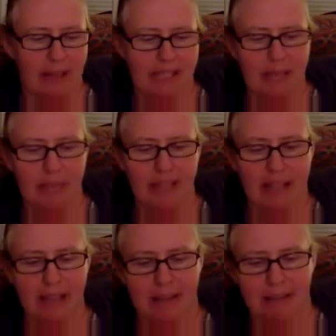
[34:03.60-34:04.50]
seems
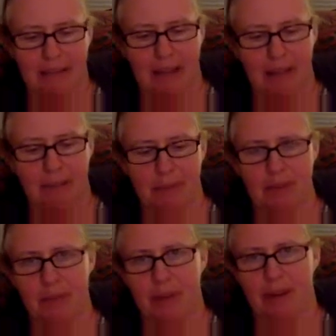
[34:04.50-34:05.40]
like a lot of people
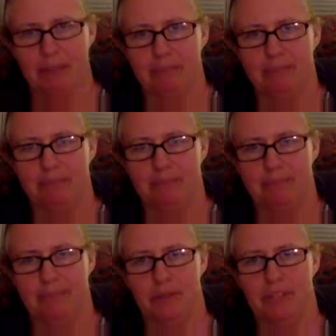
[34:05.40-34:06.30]
don't want to
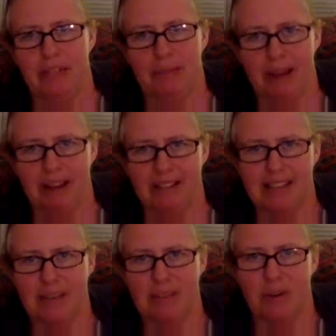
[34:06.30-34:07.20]
use librarians
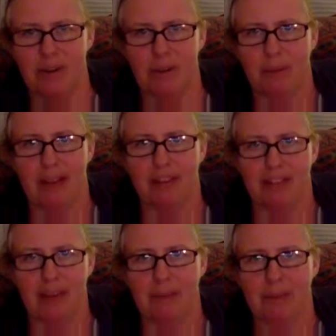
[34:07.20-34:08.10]
anymore, don't bother
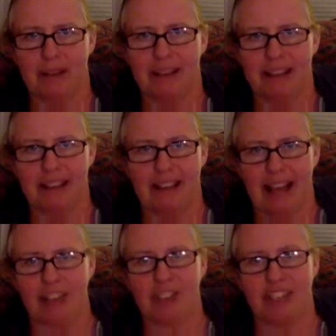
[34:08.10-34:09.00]
them, but
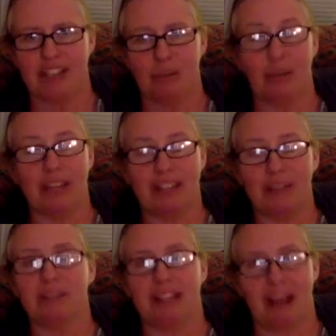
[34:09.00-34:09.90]
actually they're really,
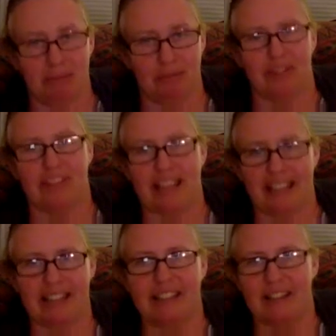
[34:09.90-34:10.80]
really helpful. They
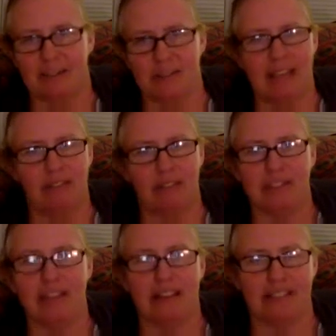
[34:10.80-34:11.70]
can, save you a
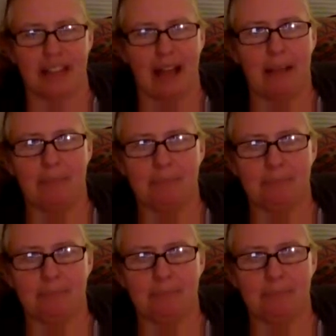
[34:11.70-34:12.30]
ton of time,